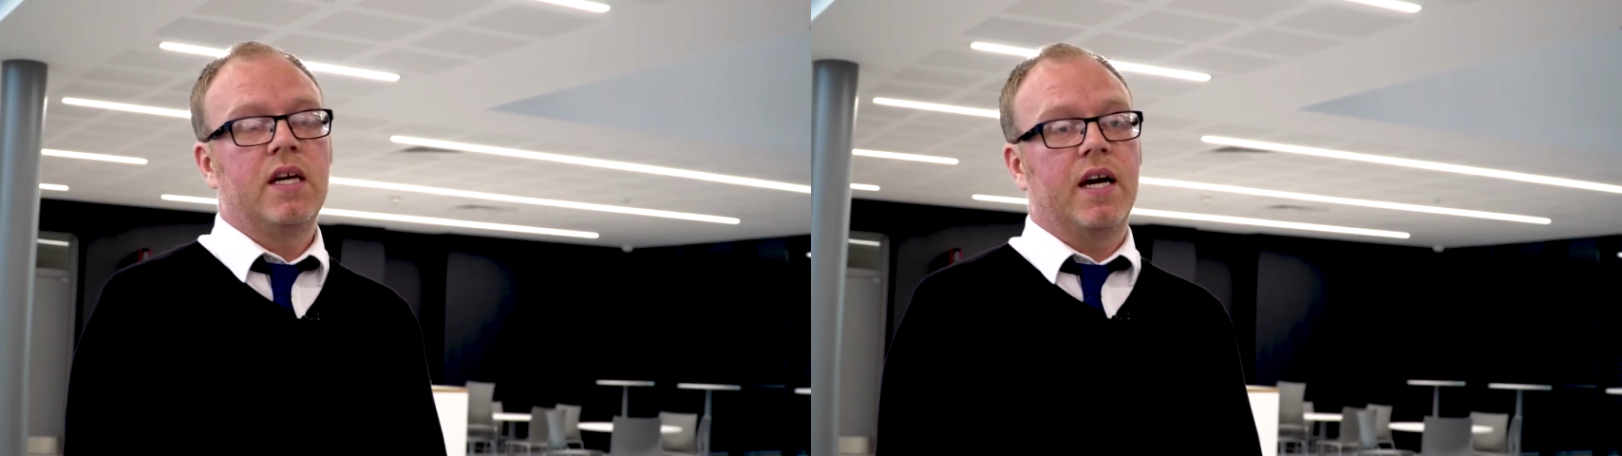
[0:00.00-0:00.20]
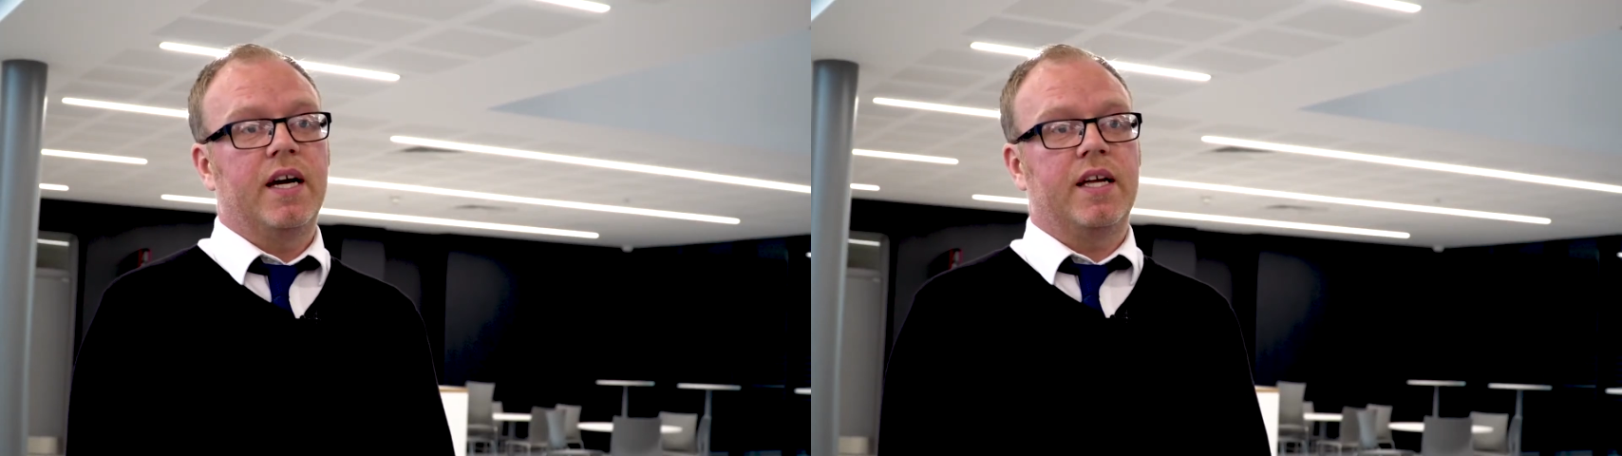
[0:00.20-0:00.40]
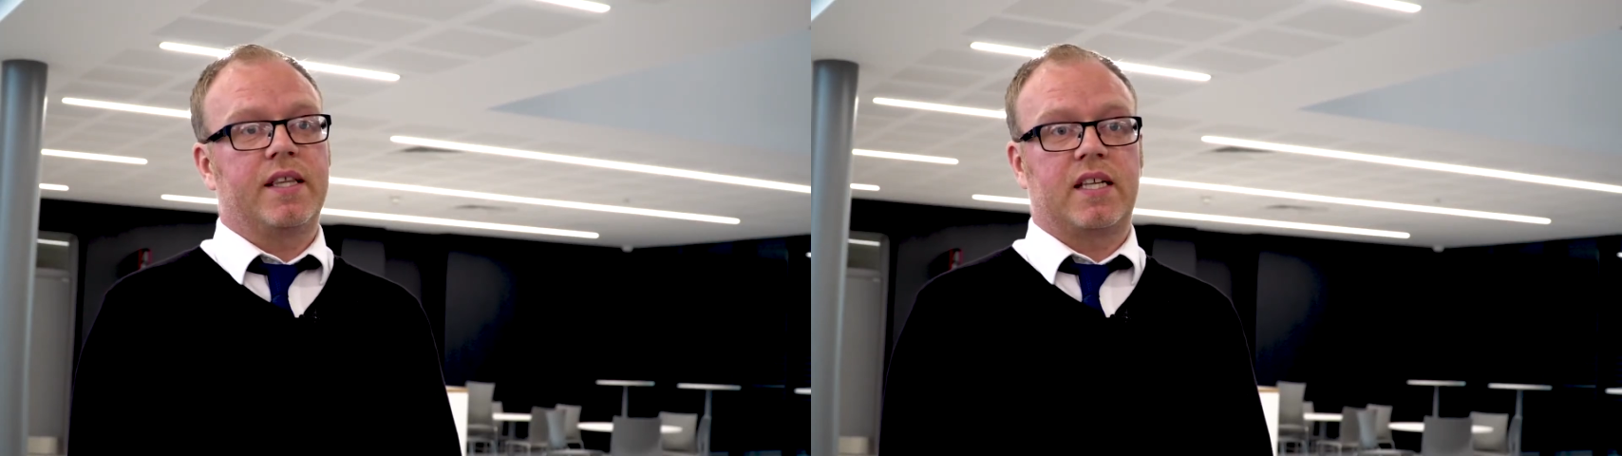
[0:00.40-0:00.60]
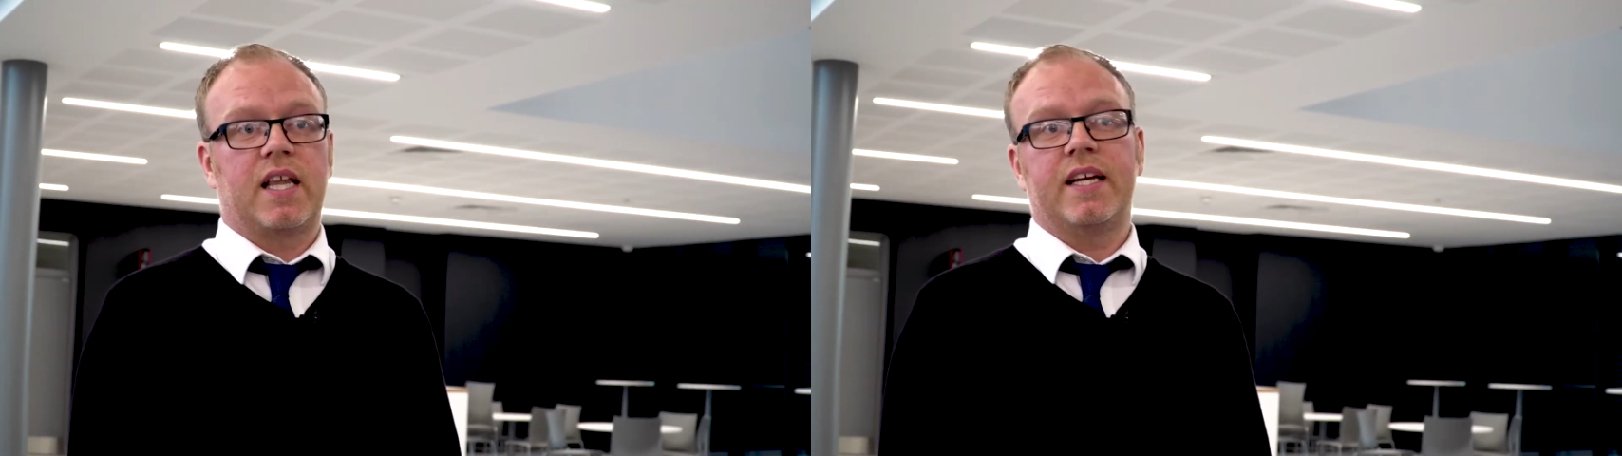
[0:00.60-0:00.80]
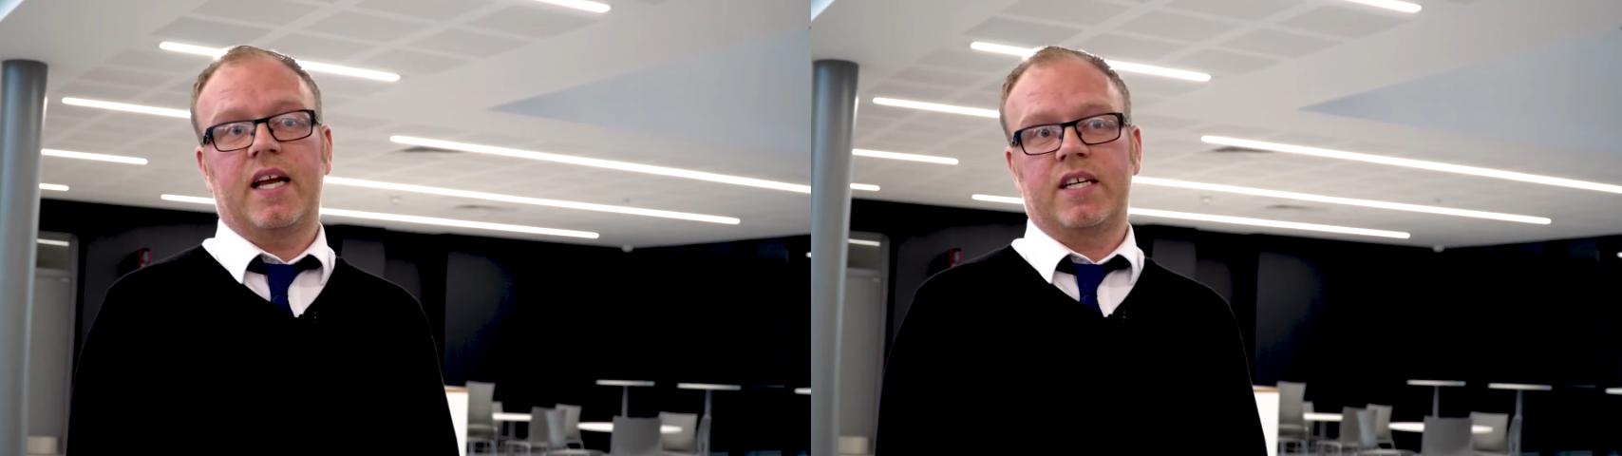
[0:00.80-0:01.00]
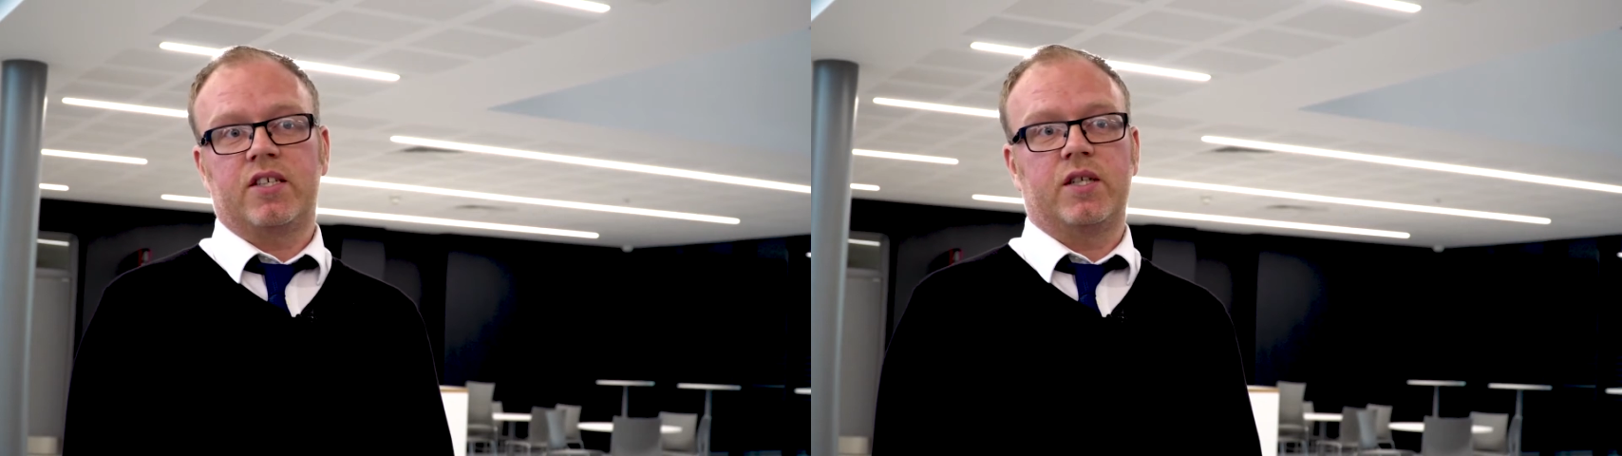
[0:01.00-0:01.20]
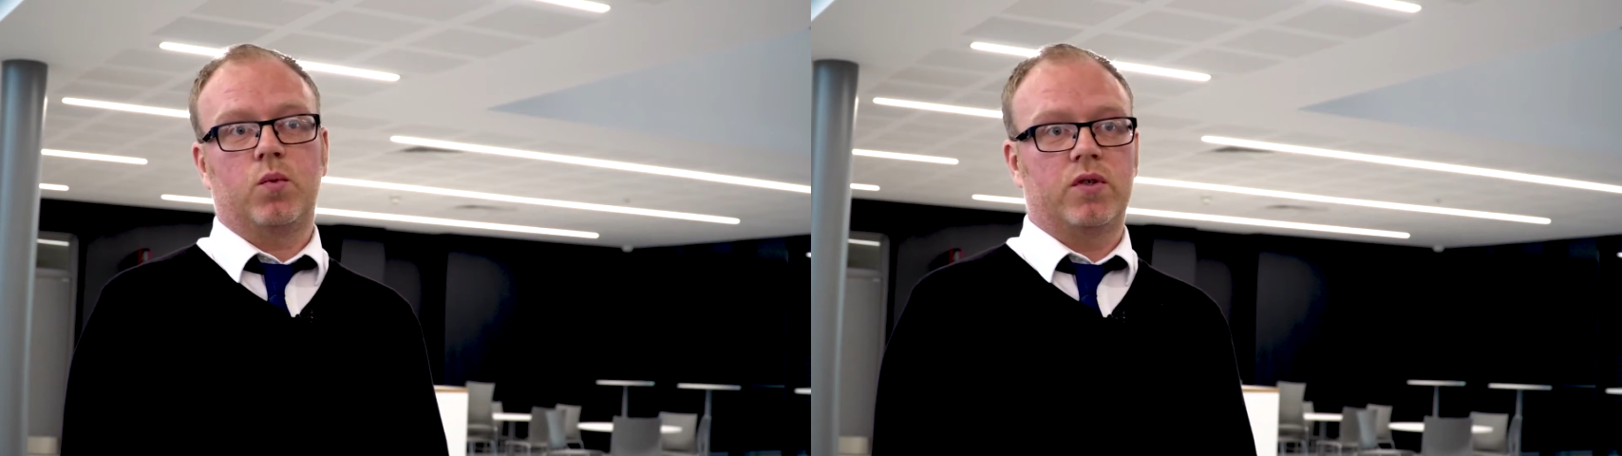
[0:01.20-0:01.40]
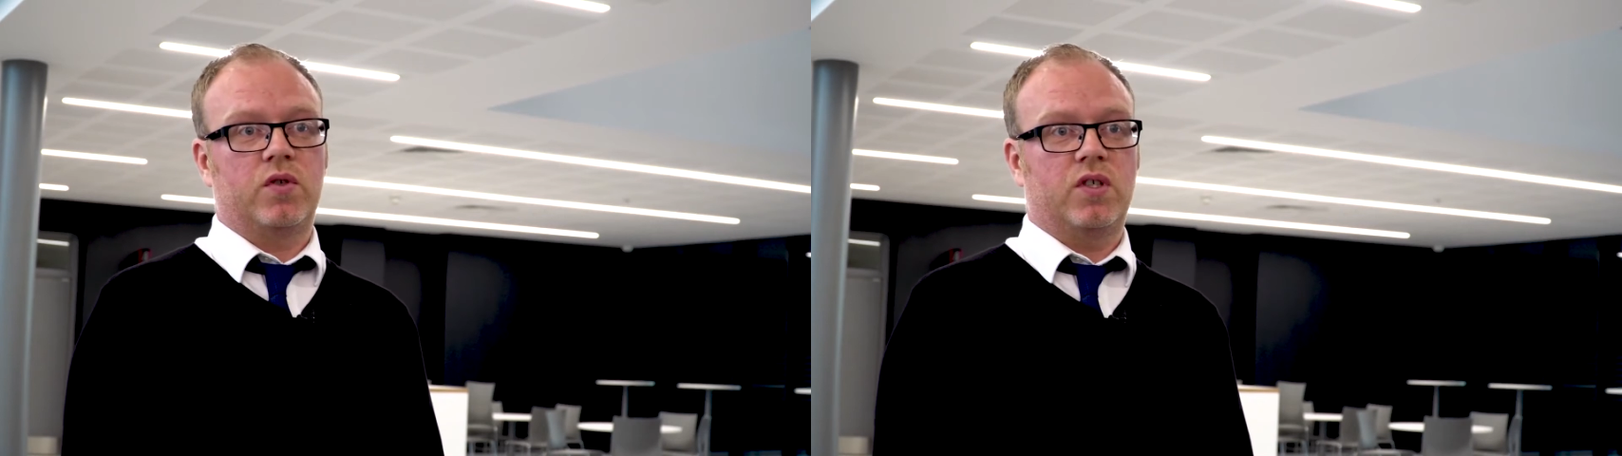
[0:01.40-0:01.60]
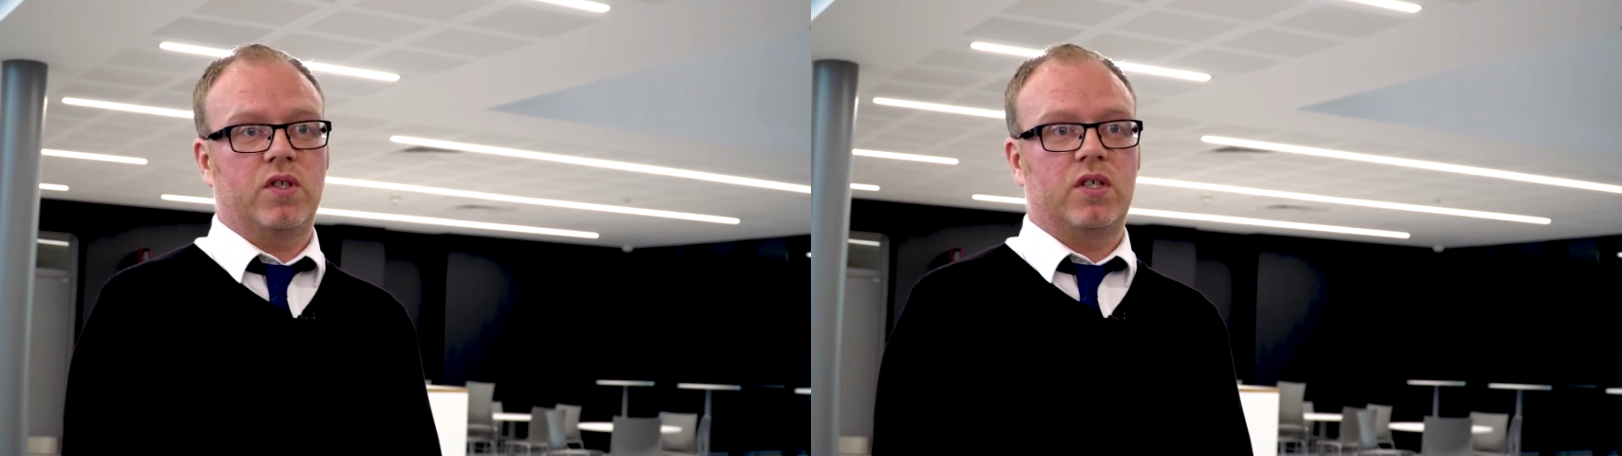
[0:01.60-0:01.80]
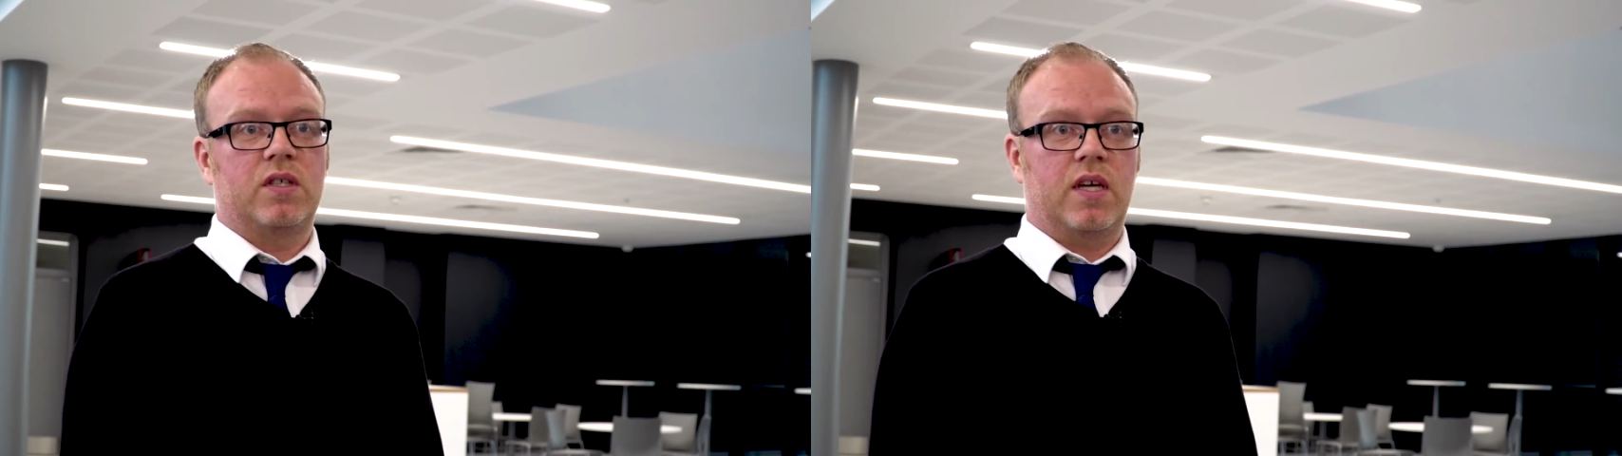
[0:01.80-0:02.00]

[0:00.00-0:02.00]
the client actually wanted